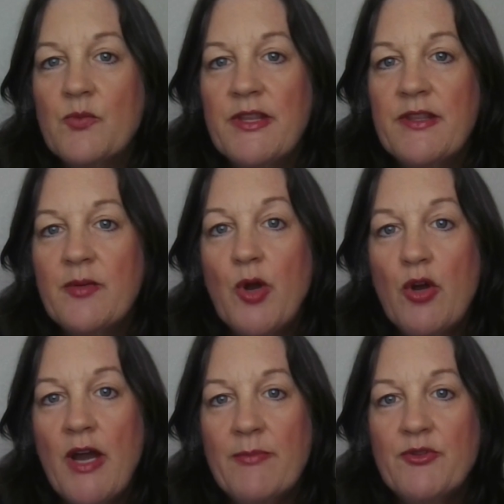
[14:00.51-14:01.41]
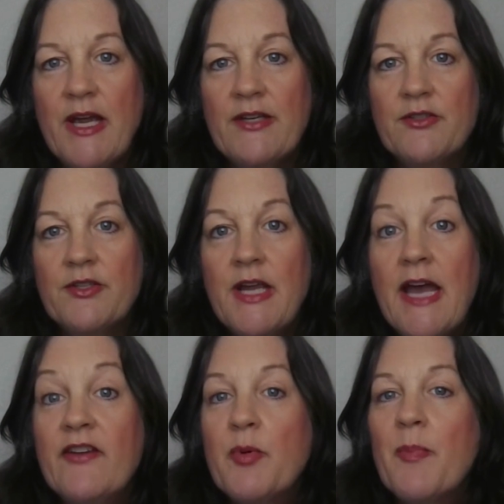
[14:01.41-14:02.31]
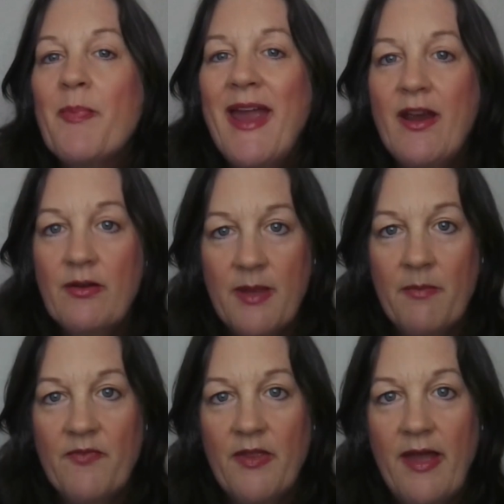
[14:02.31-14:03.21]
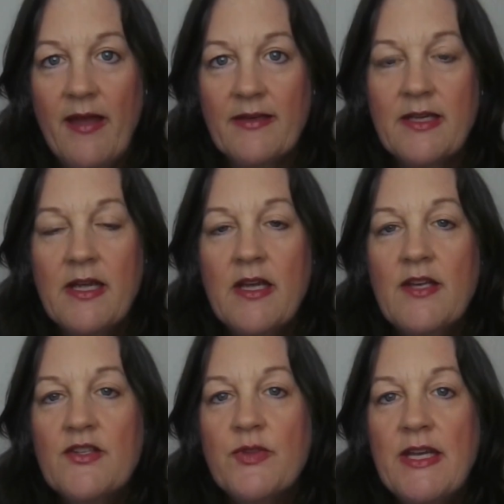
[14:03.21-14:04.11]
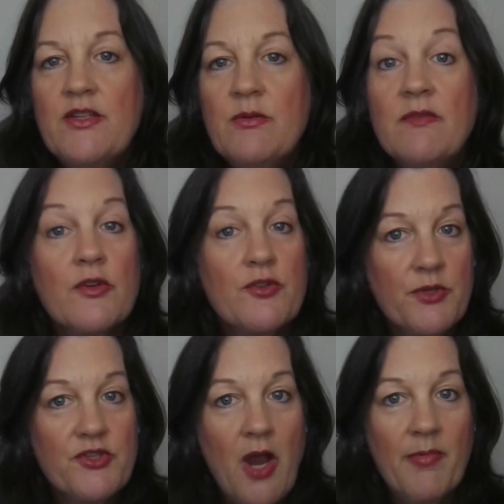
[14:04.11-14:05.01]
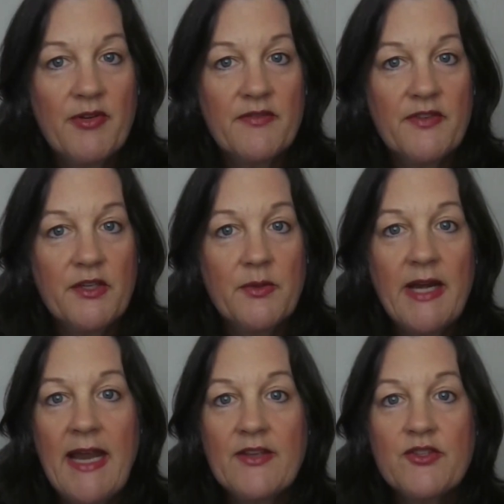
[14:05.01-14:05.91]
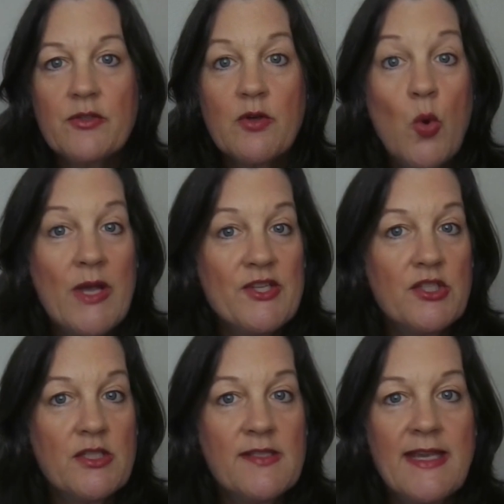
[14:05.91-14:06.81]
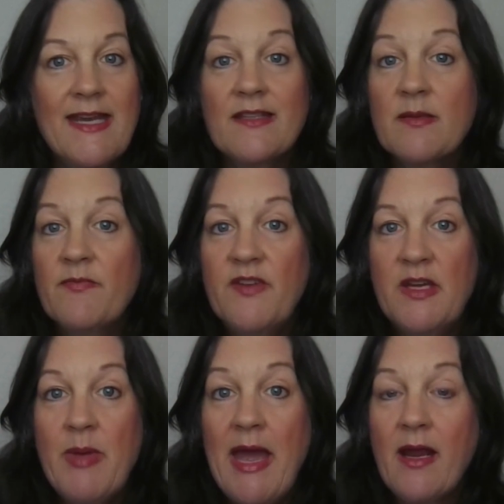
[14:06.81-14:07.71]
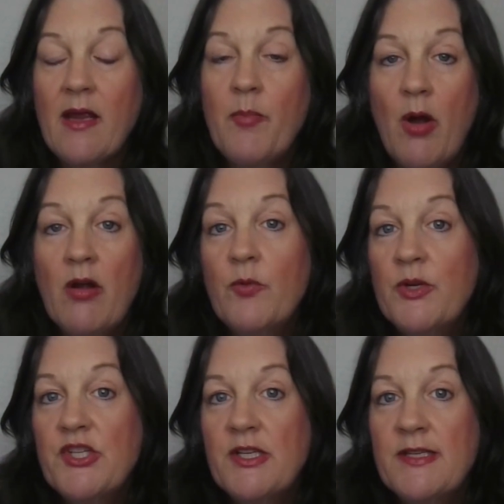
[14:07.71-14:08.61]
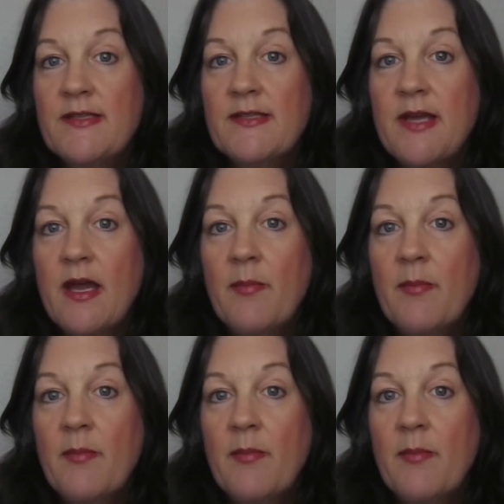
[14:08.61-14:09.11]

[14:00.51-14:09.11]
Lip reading: with their program director to kind of prepare them for that. So they can do a virtual job interview and answer questions. They get some feedback, part of which is